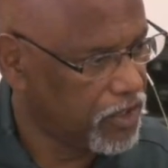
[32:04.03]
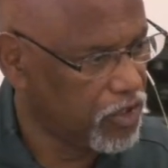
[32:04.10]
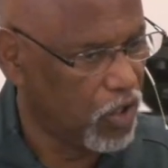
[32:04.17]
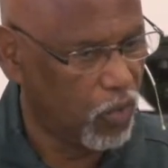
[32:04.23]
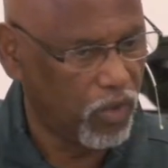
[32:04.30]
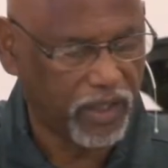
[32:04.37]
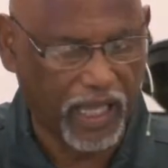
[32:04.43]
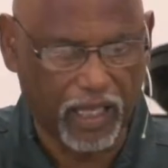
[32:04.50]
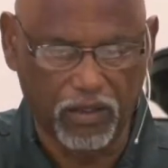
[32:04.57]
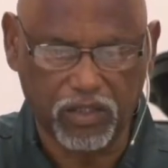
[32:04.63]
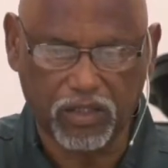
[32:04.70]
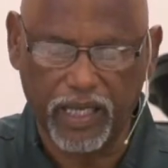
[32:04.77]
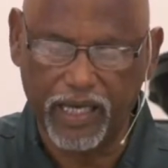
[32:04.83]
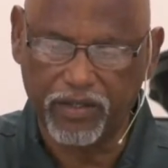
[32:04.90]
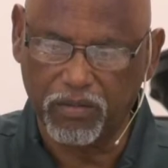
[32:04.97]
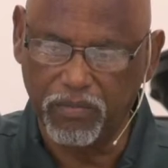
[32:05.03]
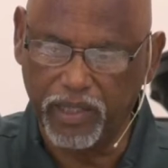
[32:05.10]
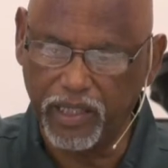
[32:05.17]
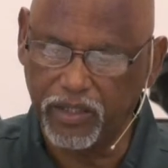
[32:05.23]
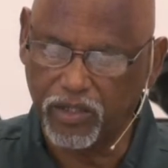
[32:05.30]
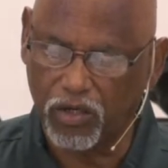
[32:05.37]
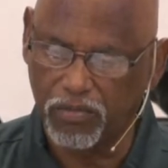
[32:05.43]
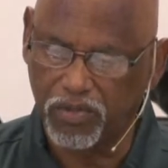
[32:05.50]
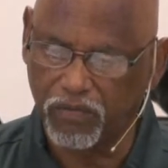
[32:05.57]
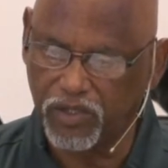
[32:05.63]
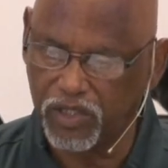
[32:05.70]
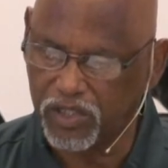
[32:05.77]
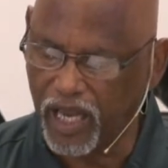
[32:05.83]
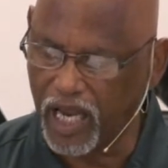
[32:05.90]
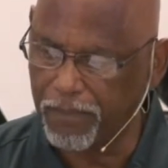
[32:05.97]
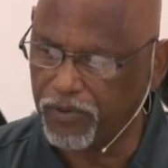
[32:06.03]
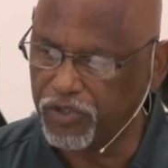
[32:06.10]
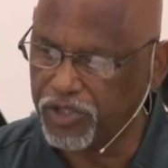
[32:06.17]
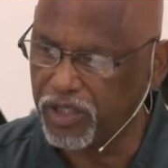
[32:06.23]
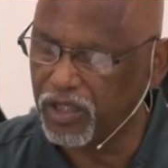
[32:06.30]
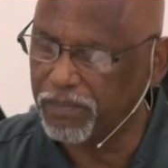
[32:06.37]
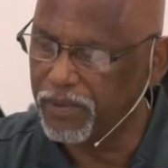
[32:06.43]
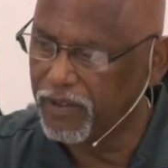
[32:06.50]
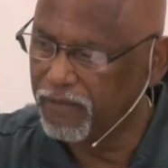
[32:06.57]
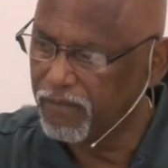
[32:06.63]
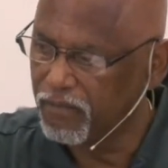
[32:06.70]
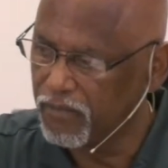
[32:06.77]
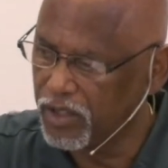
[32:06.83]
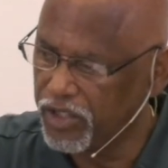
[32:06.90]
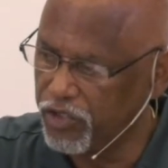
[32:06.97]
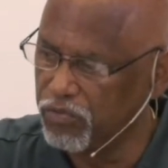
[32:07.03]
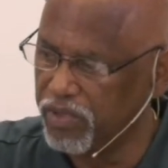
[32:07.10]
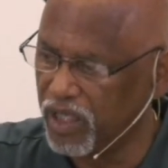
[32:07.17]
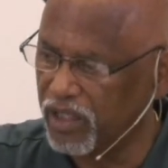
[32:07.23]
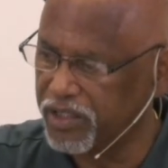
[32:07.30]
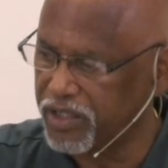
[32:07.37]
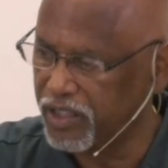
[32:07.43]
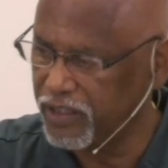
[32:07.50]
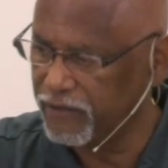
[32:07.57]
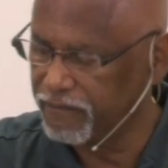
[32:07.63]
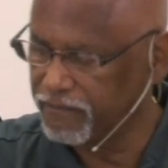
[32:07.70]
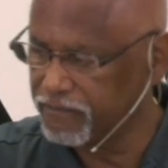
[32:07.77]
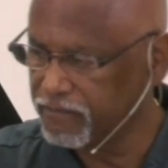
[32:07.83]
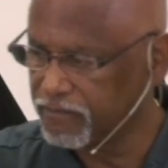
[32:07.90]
You know what that looks like to me in terms of discipleship? Humility.